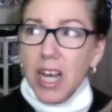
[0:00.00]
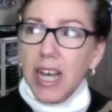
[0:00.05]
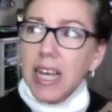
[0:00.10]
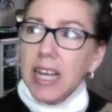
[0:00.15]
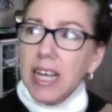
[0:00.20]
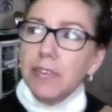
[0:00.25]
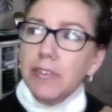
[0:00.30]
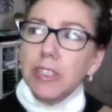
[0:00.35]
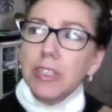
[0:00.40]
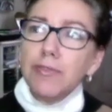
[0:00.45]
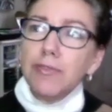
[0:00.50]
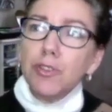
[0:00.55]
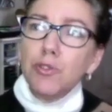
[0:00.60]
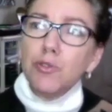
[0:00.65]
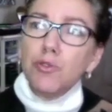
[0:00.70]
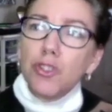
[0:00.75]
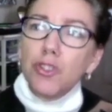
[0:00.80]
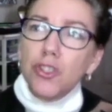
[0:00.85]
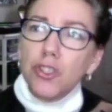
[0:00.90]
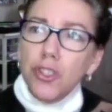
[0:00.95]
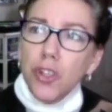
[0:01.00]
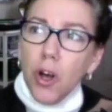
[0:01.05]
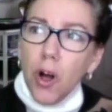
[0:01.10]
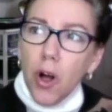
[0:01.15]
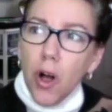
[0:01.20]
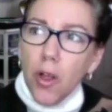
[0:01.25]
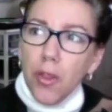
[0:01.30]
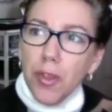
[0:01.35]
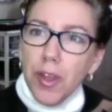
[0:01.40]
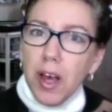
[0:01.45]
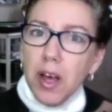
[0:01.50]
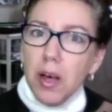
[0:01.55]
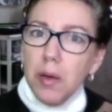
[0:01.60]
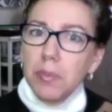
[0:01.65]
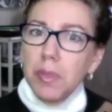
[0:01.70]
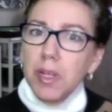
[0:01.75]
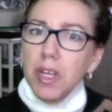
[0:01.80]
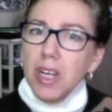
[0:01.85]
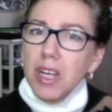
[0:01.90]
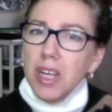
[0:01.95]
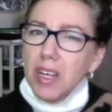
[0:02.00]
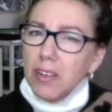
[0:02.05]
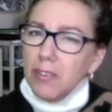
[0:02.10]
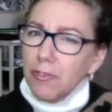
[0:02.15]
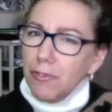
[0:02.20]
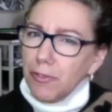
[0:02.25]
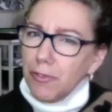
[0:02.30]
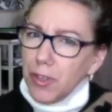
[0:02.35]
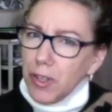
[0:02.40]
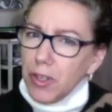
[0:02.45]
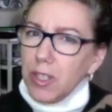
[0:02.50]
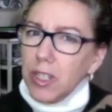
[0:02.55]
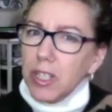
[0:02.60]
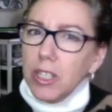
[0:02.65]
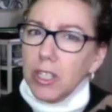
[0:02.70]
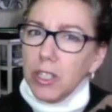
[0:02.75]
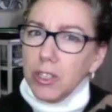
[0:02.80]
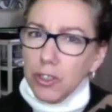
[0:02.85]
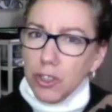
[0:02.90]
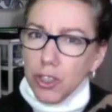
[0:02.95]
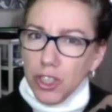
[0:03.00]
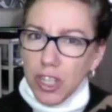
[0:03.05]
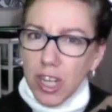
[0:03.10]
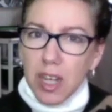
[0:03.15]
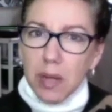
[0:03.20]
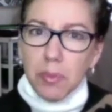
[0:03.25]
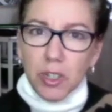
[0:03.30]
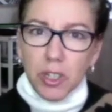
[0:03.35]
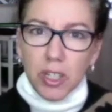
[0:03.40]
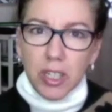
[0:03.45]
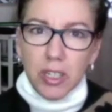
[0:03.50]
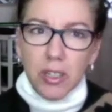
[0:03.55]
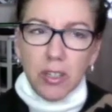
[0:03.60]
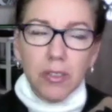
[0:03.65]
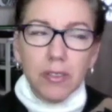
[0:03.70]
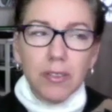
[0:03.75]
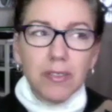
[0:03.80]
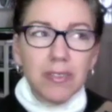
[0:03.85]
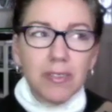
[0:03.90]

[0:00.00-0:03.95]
Even if you saw them feeling a little shame or guilt,